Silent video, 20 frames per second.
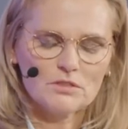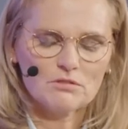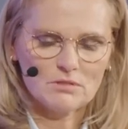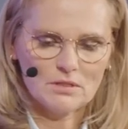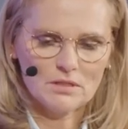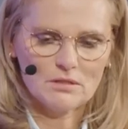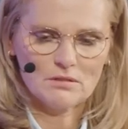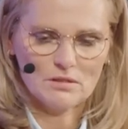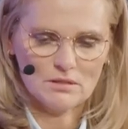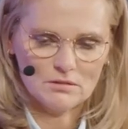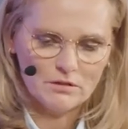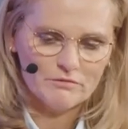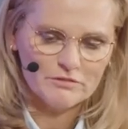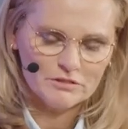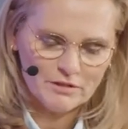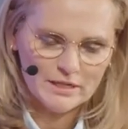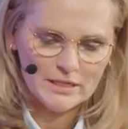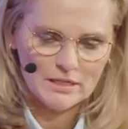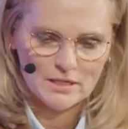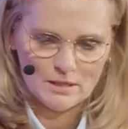me, Sarina, you have
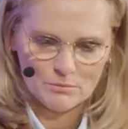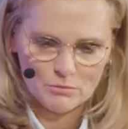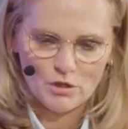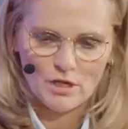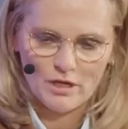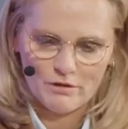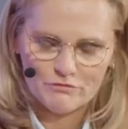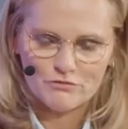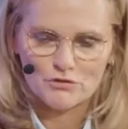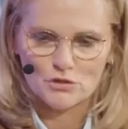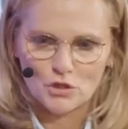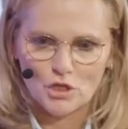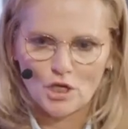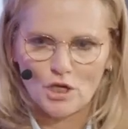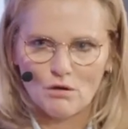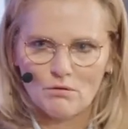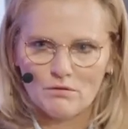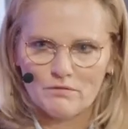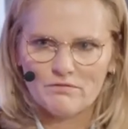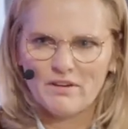a training camp, you have to
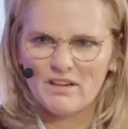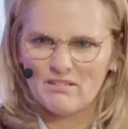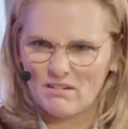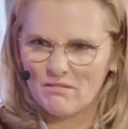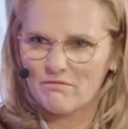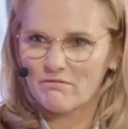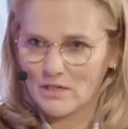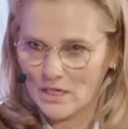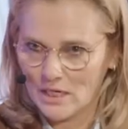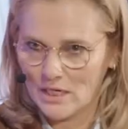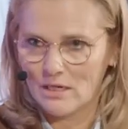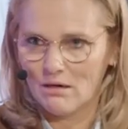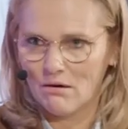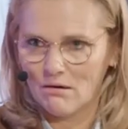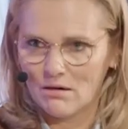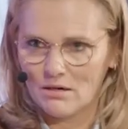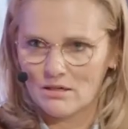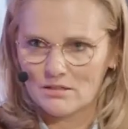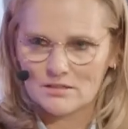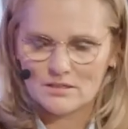go. I found it really
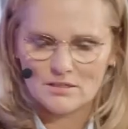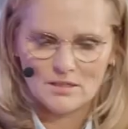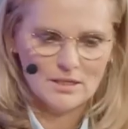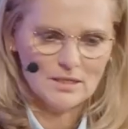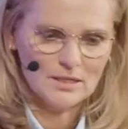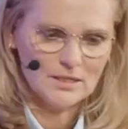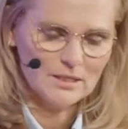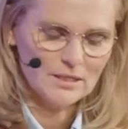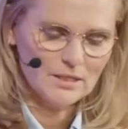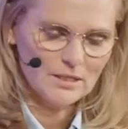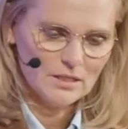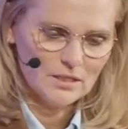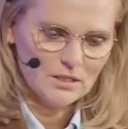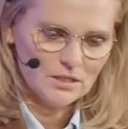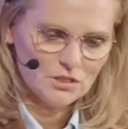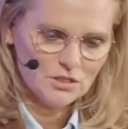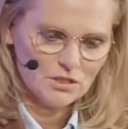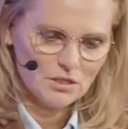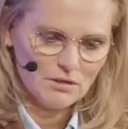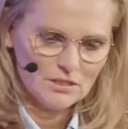hard.
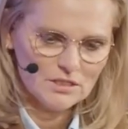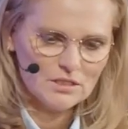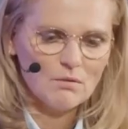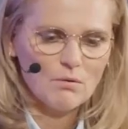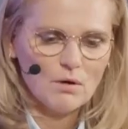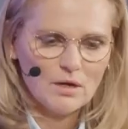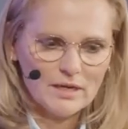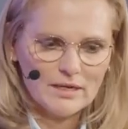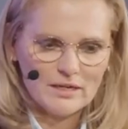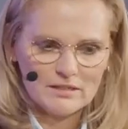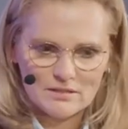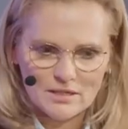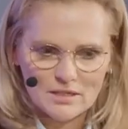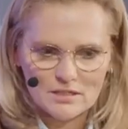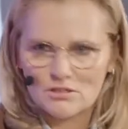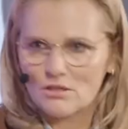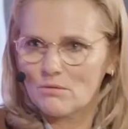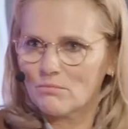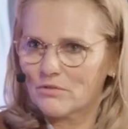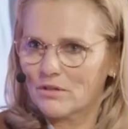So I said, well, can I
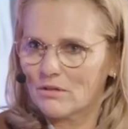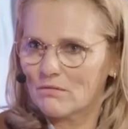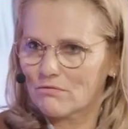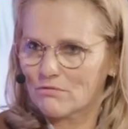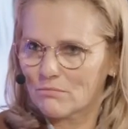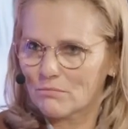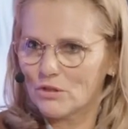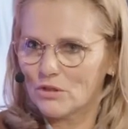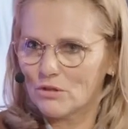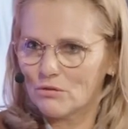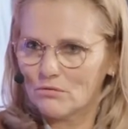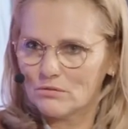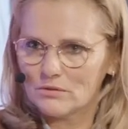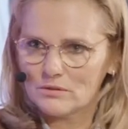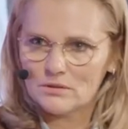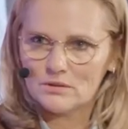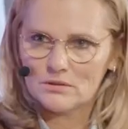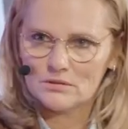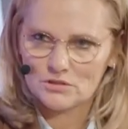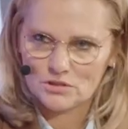take something from you?
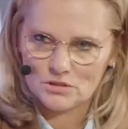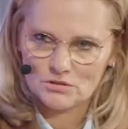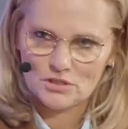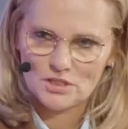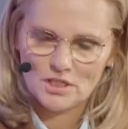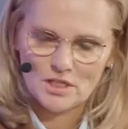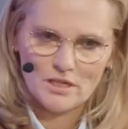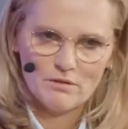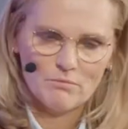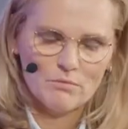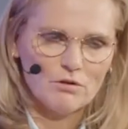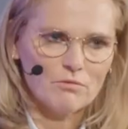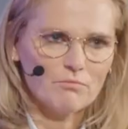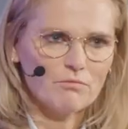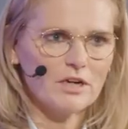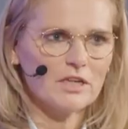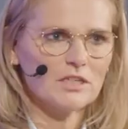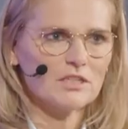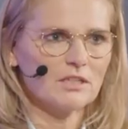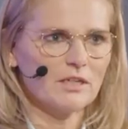And so she gave me her
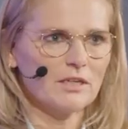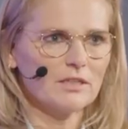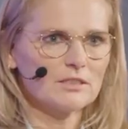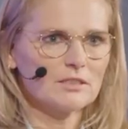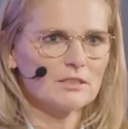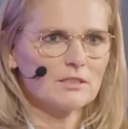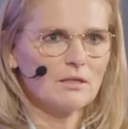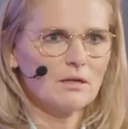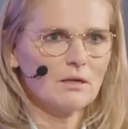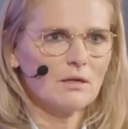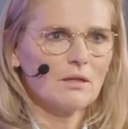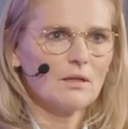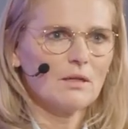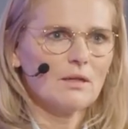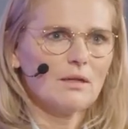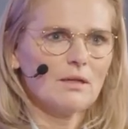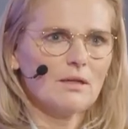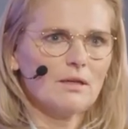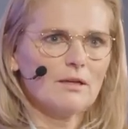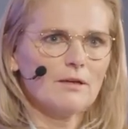bracelet.
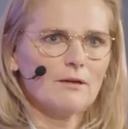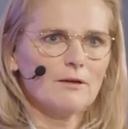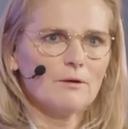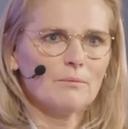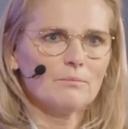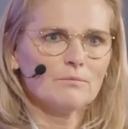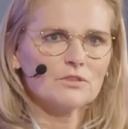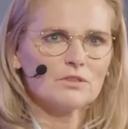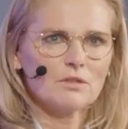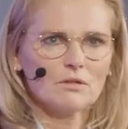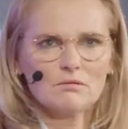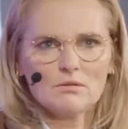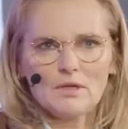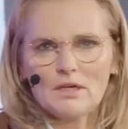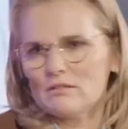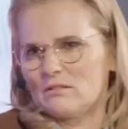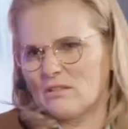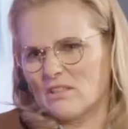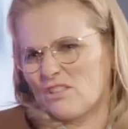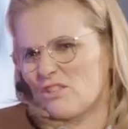
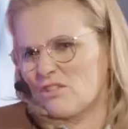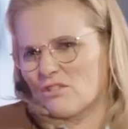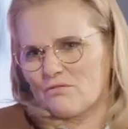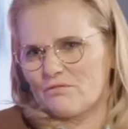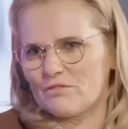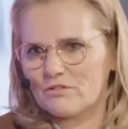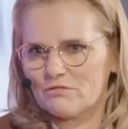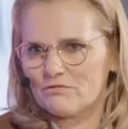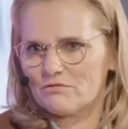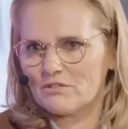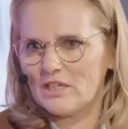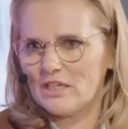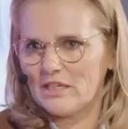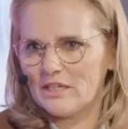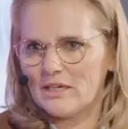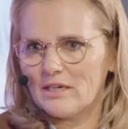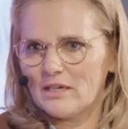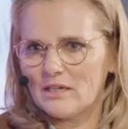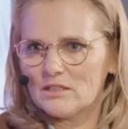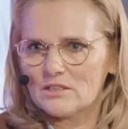That just felt really
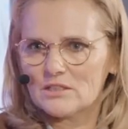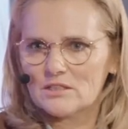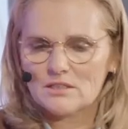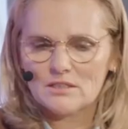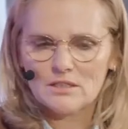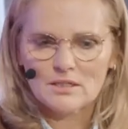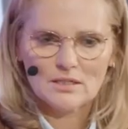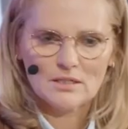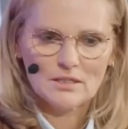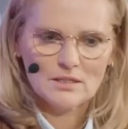nice.